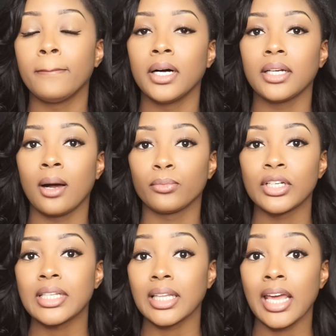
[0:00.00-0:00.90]
But
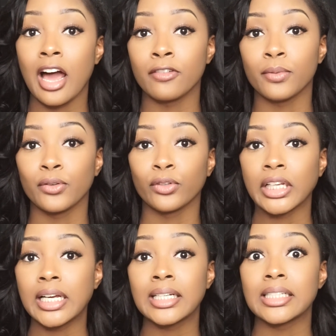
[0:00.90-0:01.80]
recently I've been
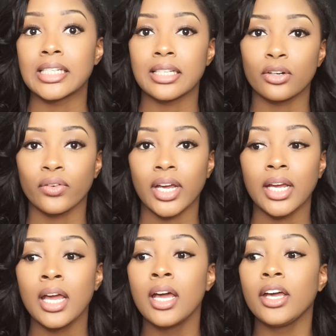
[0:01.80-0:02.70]
really
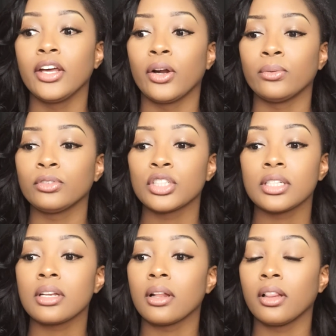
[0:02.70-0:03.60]
considering, you know,
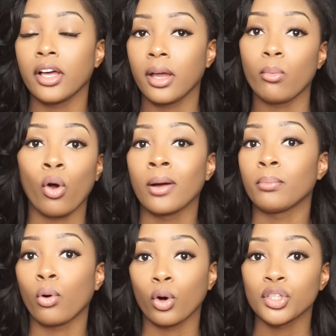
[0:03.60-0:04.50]
just looking more
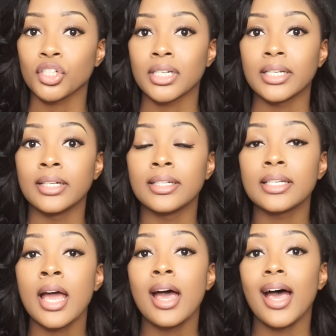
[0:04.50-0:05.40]
at
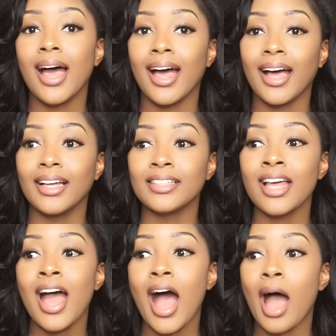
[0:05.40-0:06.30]
portions, and
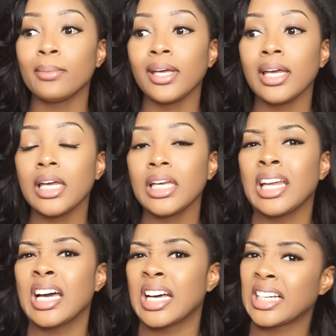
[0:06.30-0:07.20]
I
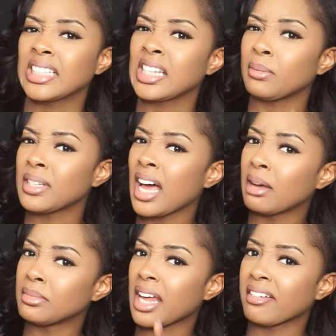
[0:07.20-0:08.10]
mean,
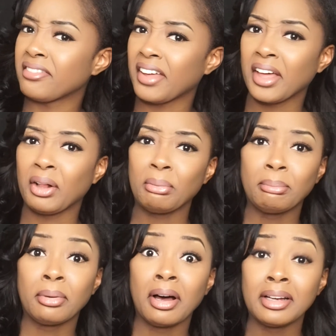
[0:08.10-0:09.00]
sometimes I fail,
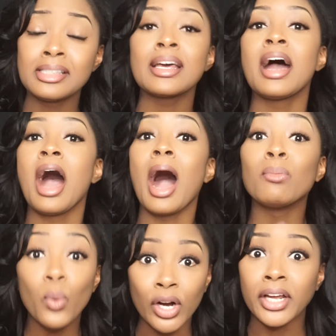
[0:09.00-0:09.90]
but
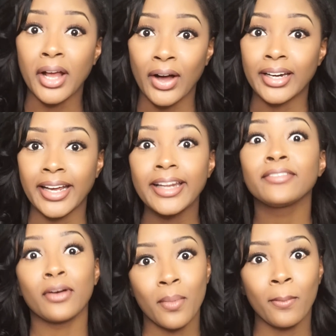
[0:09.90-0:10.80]
I'm working on
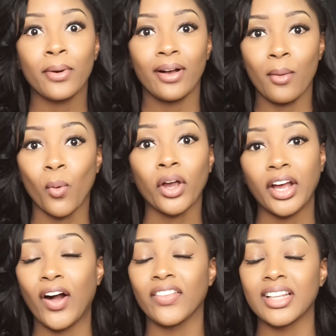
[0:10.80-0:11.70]
it. Remember, I'm
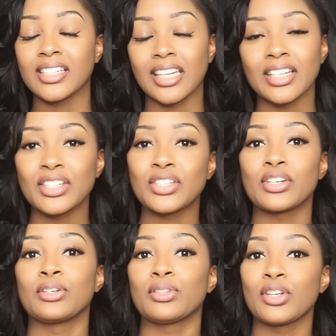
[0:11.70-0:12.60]
working on this list
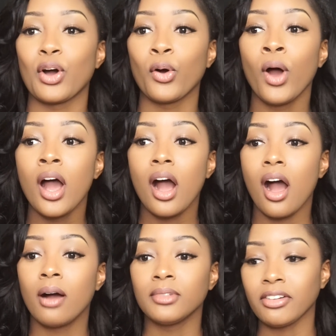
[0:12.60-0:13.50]
too, so
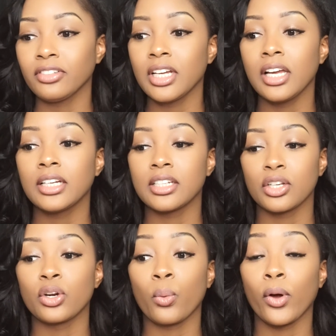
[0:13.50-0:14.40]
definitely
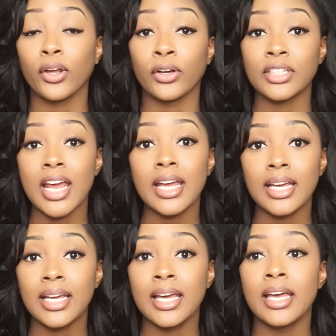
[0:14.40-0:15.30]
consider what you're
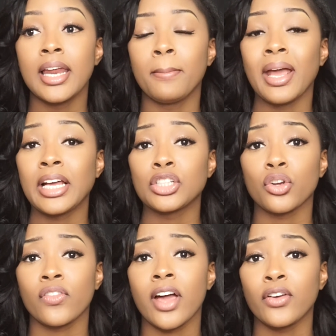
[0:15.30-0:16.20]
taking in and making
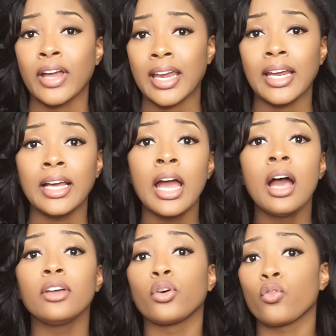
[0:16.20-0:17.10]
sure that you're getting
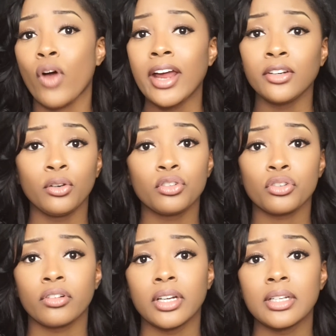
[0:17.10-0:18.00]
the right
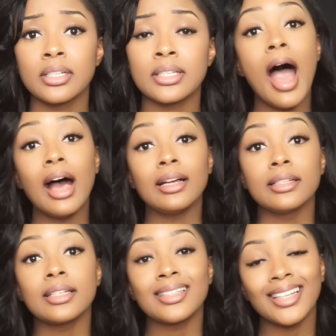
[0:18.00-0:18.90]
nutrients.
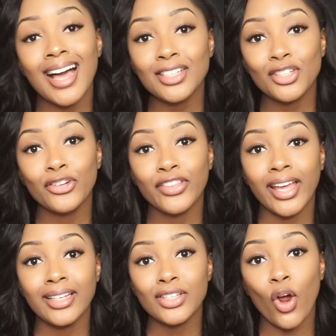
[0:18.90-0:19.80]
And the last two
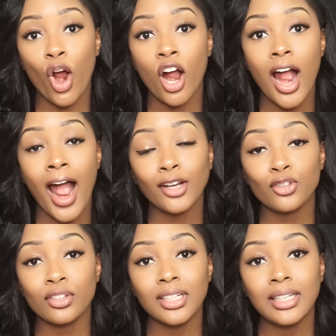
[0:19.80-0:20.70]
things are
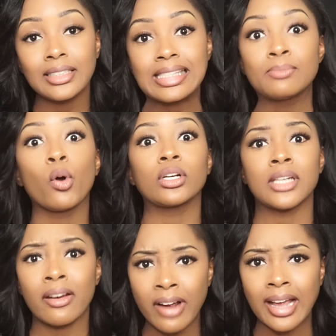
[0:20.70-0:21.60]
actually more
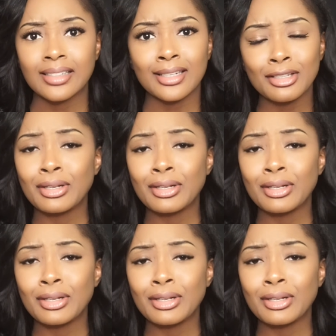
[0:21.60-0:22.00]
direct.